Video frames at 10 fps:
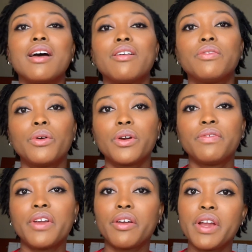for
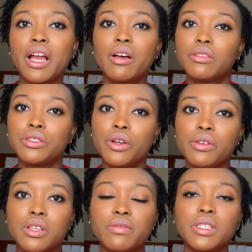figuring out the
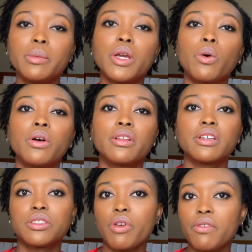dose of CBD oil
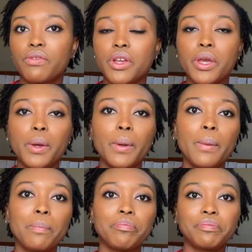that's right for
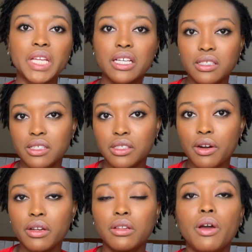you is to
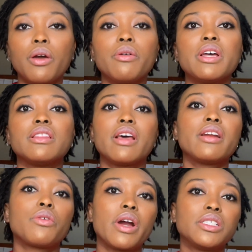start low and
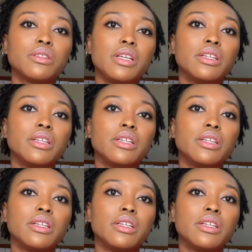then gradually